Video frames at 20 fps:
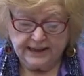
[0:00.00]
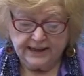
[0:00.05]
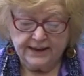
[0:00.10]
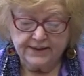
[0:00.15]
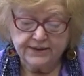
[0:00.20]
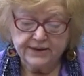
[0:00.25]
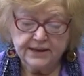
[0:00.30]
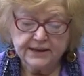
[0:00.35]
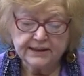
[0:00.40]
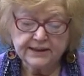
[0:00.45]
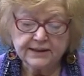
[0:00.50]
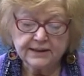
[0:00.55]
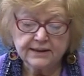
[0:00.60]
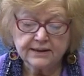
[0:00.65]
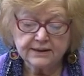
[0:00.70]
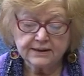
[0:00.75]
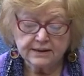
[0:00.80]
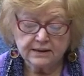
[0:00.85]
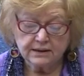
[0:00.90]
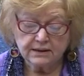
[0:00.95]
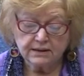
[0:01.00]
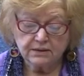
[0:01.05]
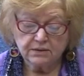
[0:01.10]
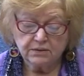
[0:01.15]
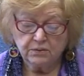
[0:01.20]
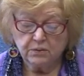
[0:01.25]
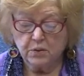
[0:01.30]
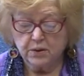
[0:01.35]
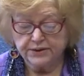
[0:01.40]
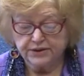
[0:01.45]
And this is
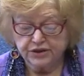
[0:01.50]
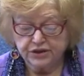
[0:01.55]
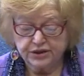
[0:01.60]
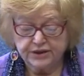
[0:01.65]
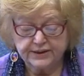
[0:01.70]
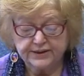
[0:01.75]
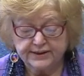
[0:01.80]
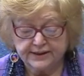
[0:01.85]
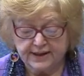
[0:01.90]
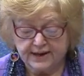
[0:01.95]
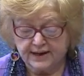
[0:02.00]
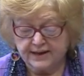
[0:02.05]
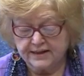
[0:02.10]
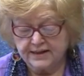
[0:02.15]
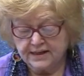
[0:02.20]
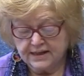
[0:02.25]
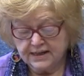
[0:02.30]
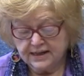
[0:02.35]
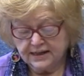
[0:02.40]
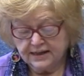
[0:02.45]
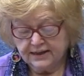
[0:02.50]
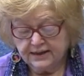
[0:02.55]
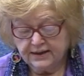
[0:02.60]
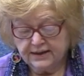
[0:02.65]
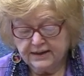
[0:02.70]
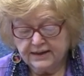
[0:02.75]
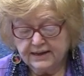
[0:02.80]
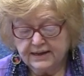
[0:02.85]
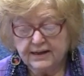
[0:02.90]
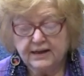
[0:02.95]
what she said
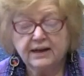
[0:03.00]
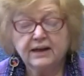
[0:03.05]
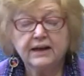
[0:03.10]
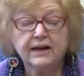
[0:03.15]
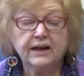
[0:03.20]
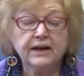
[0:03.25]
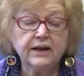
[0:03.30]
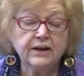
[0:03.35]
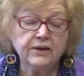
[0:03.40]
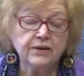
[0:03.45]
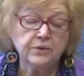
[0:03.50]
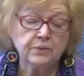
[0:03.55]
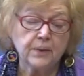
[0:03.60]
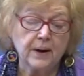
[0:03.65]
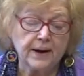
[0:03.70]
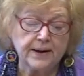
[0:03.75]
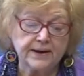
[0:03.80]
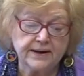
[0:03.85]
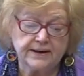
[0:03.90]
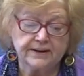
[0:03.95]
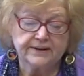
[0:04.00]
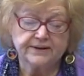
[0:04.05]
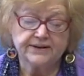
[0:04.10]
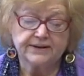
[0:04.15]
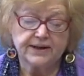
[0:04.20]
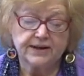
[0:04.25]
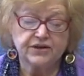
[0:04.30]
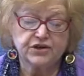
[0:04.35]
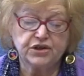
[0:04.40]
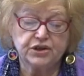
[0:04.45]
in the
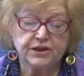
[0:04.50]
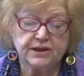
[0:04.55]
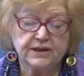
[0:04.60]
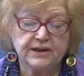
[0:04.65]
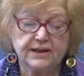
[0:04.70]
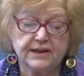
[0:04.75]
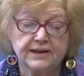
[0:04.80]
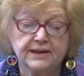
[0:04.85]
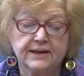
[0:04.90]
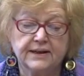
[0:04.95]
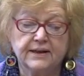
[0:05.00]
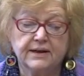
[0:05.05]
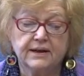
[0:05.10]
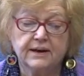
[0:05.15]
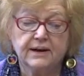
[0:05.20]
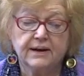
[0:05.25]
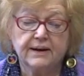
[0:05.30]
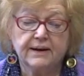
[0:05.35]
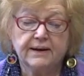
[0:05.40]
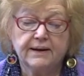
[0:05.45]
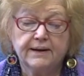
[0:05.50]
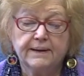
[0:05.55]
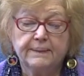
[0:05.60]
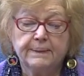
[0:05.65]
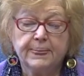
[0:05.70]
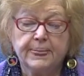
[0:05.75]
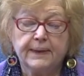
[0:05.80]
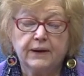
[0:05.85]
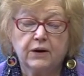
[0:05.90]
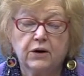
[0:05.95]
writings that she did.
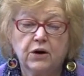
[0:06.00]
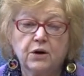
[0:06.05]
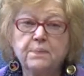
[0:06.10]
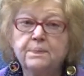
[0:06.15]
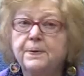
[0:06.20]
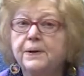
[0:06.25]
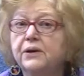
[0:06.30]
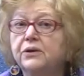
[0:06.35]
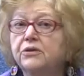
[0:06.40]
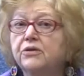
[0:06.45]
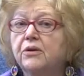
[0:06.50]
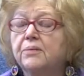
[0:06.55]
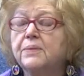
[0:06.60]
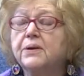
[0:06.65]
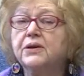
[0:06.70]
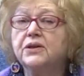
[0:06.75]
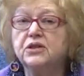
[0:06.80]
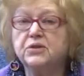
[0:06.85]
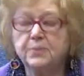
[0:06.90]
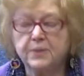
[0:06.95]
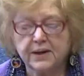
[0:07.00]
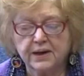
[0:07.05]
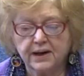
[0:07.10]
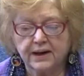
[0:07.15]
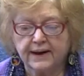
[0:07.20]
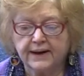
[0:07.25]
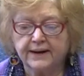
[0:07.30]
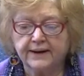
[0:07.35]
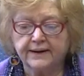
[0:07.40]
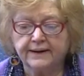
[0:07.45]
Her pilgrimage
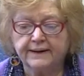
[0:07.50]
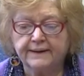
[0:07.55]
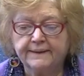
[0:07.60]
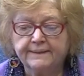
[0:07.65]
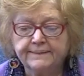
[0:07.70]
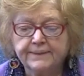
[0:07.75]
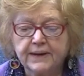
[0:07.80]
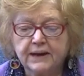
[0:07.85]
began